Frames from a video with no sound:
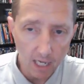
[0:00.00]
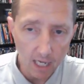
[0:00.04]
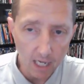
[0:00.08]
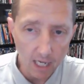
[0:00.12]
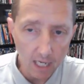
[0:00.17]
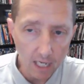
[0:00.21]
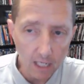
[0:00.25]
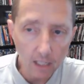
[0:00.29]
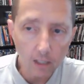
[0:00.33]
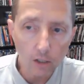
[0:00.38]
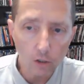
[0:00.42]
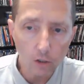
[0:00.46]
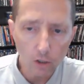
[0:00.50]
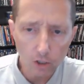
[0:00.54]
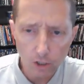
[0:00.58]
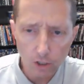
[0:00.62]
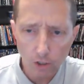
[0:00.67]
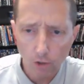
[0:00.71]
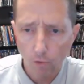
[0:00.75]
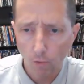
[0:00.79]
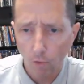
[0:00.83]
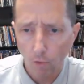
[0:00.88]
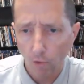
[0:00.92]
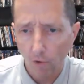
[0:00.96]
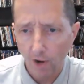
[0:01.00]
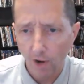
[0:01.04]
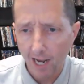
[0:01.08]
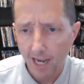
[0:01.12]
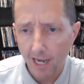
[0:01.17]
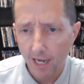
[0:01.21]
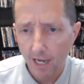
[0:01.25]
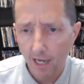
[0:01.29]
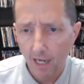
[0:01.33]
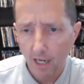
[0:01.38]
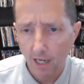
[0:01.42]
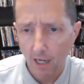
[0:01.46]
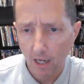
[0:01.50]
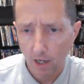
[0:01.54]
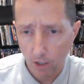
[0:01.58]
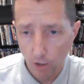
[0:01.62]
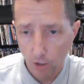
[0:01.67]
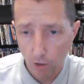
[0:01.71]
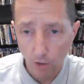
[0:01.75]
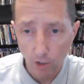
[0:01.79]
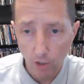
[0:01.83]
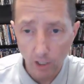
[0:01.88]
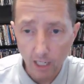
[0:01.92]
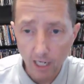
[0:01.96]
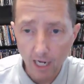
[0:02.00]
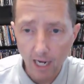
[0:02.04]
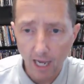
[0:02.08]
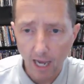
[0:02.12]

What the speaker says: it looks great, good.